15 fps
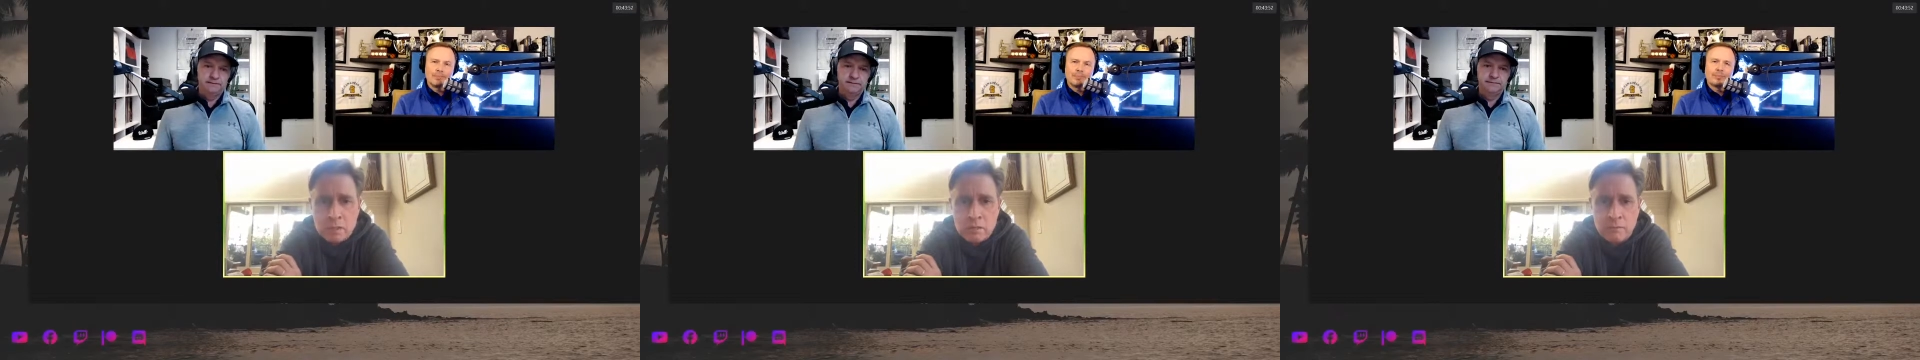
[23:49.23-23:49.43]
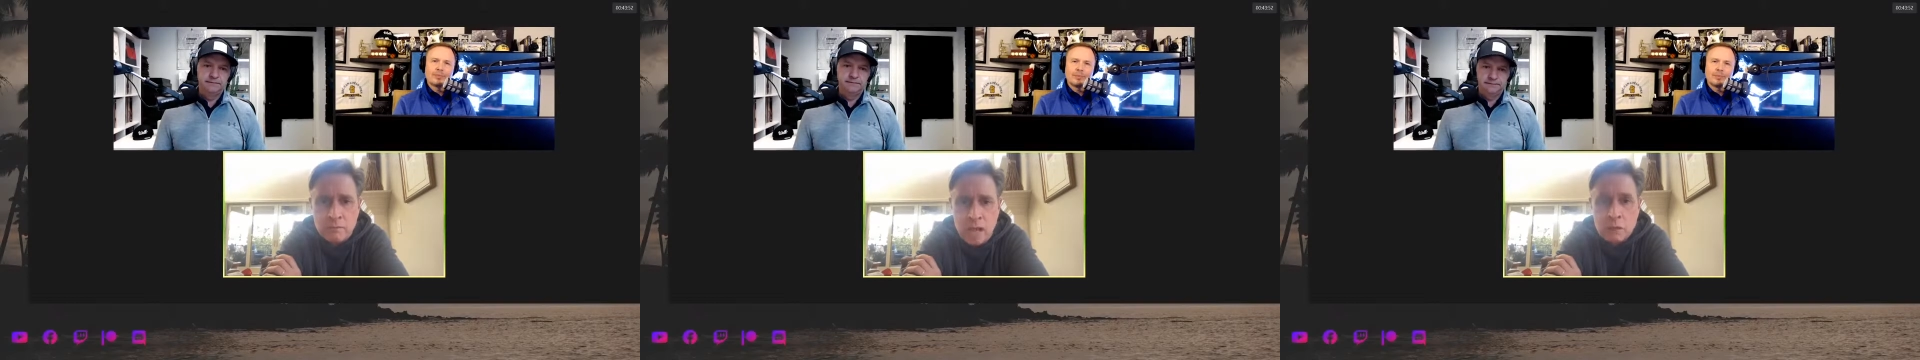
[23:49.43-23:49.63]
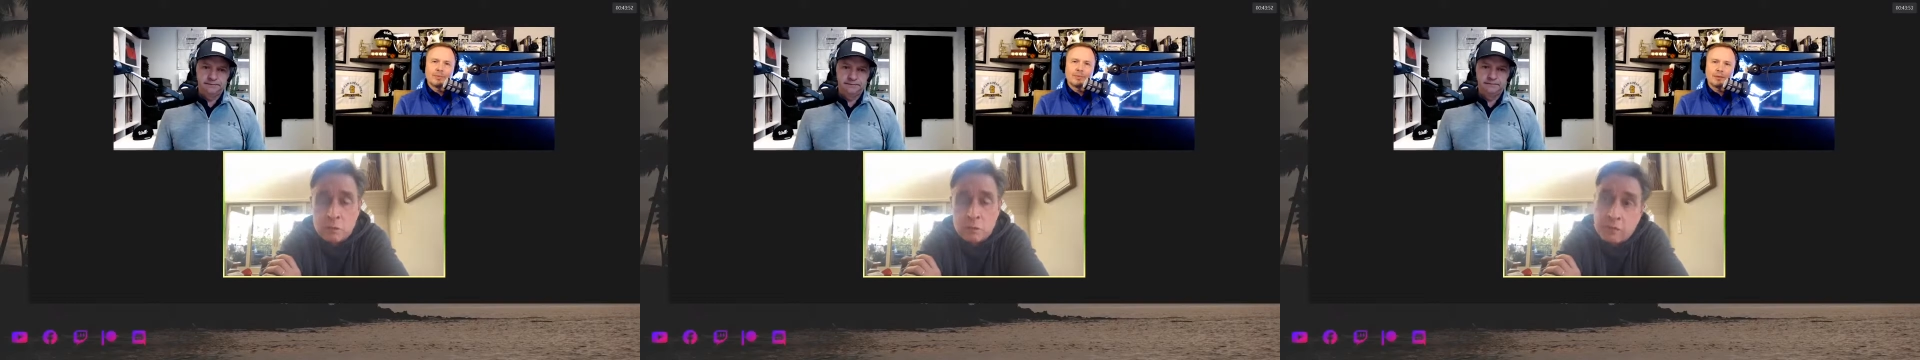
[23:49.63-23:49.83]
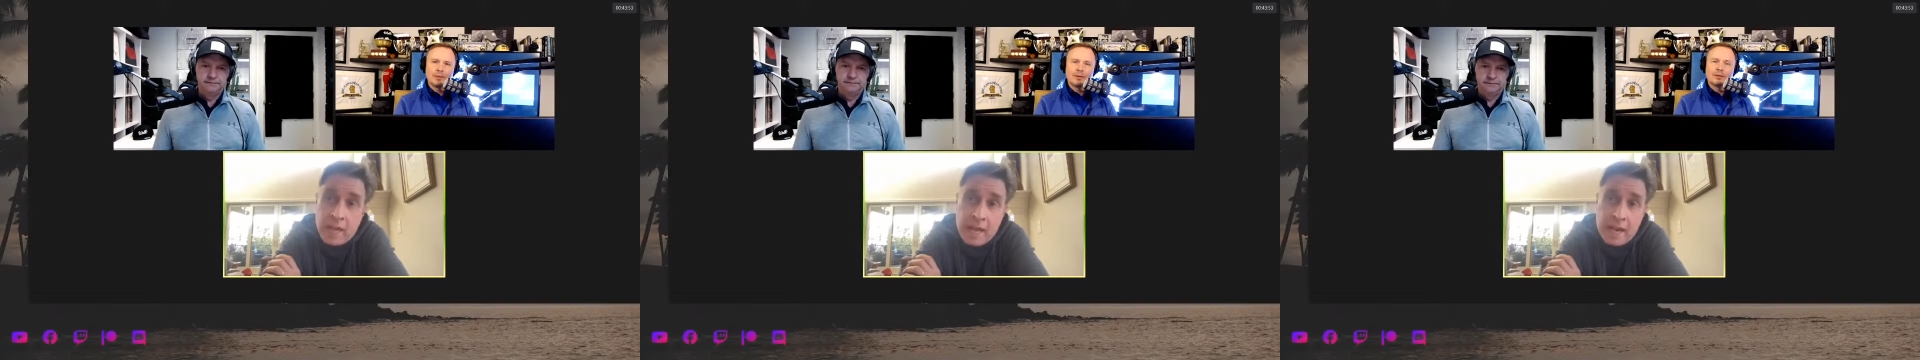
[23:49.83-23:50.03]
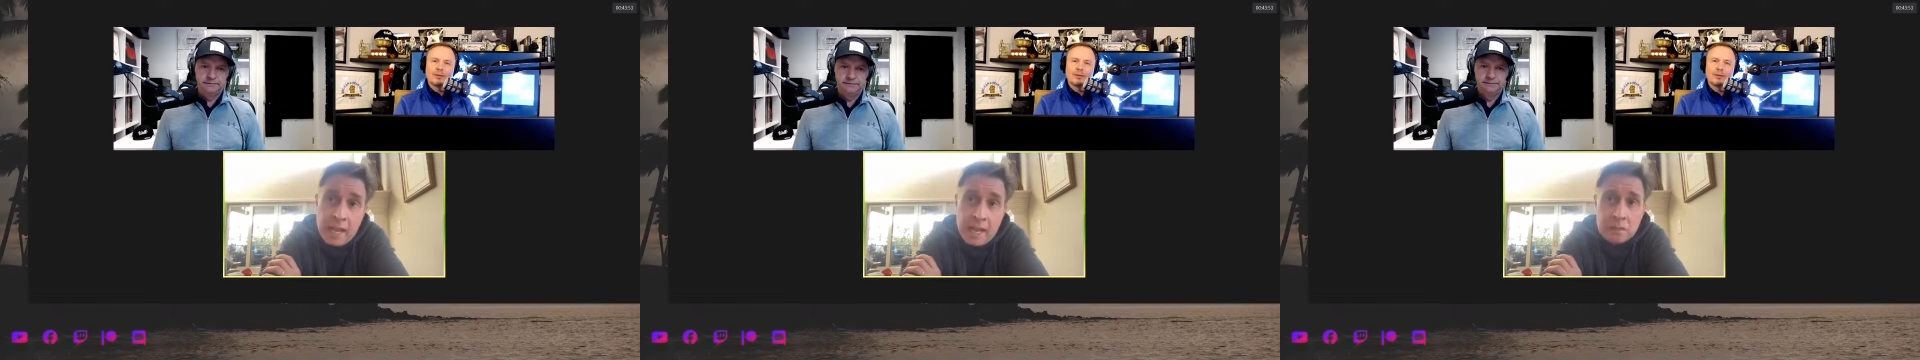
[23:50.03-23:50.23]
of dollars for
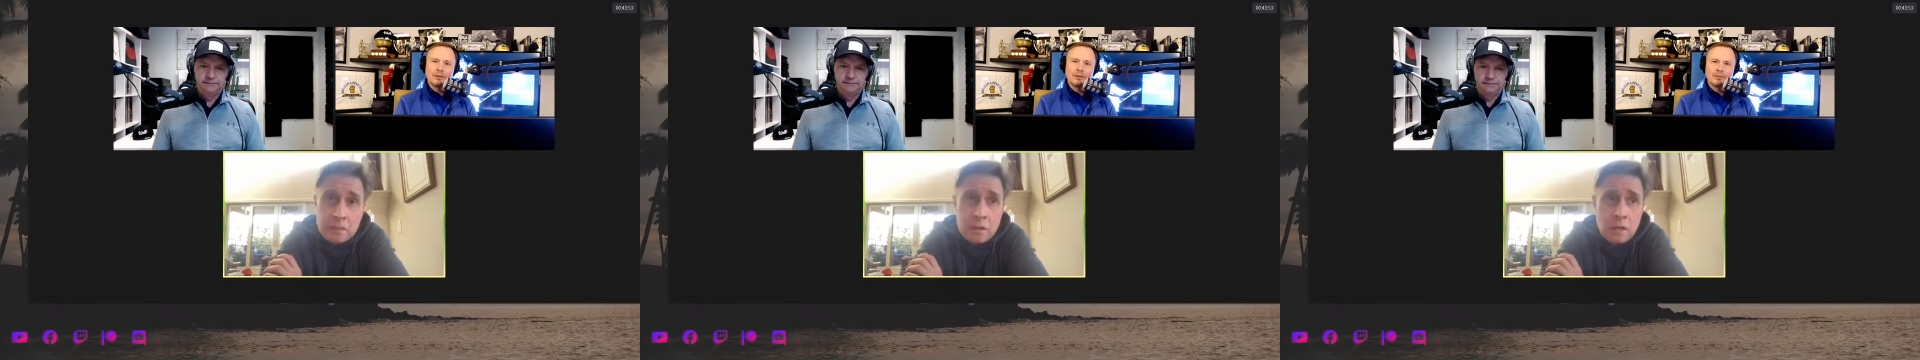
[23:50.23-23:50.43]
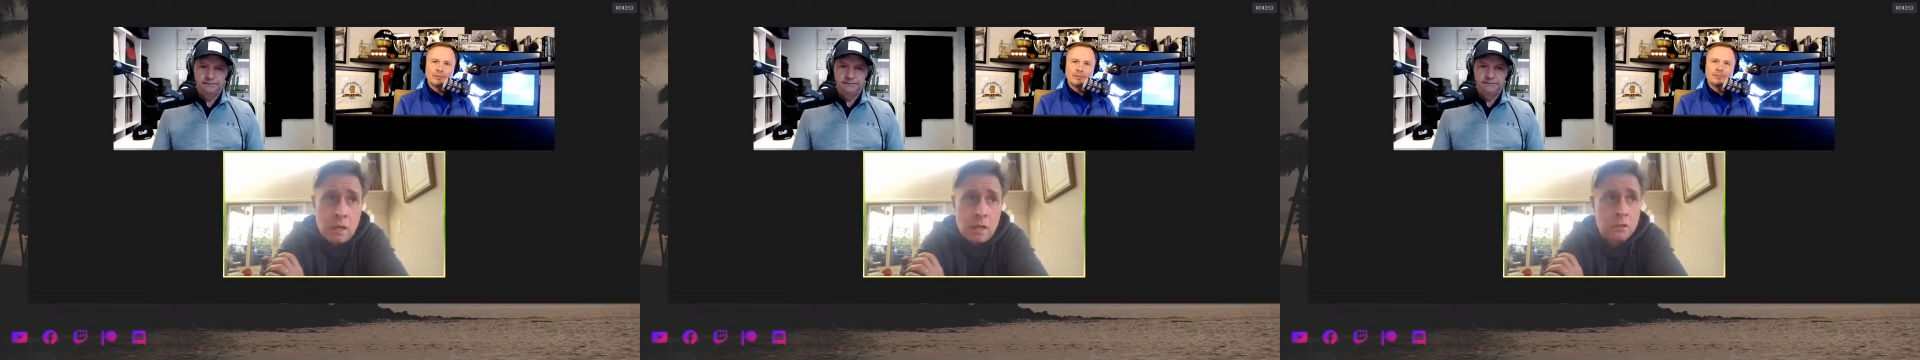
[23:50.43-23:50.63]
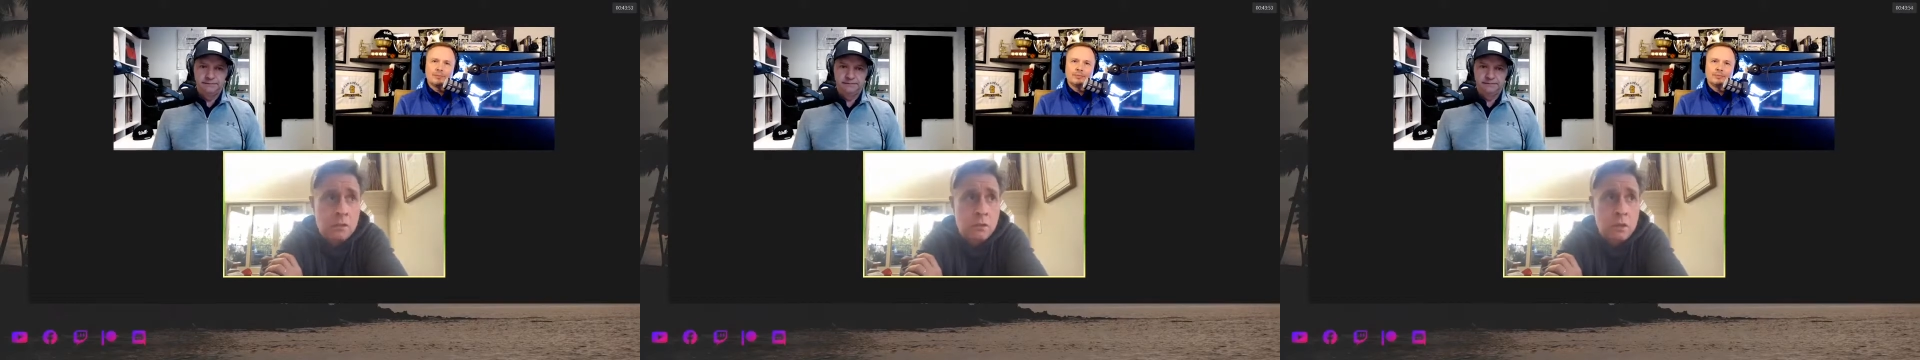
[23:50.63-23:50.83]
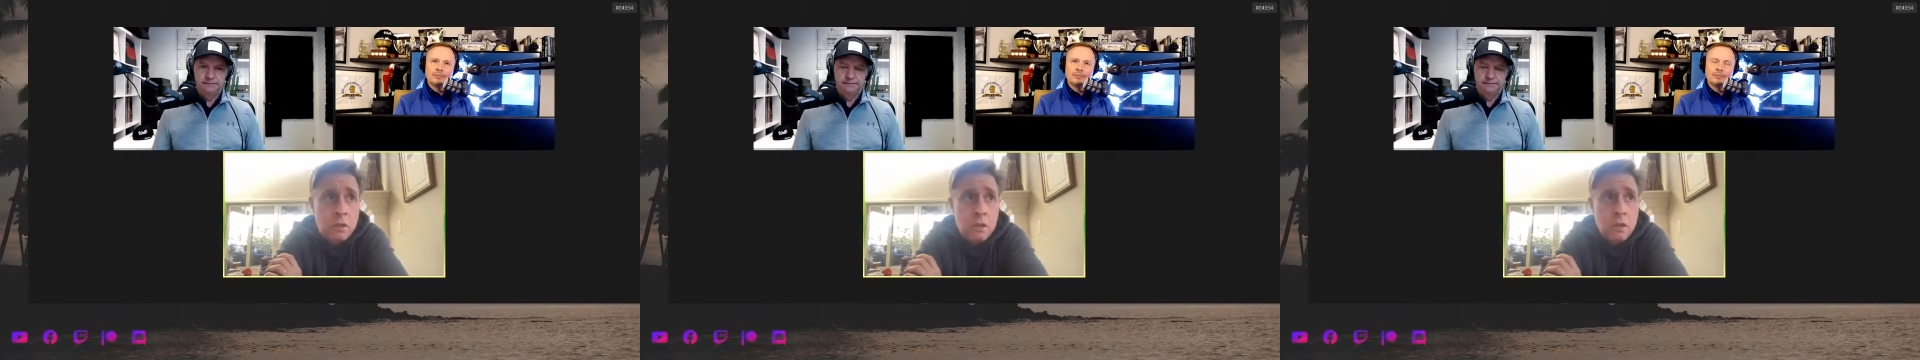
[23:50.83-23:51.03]
that, as does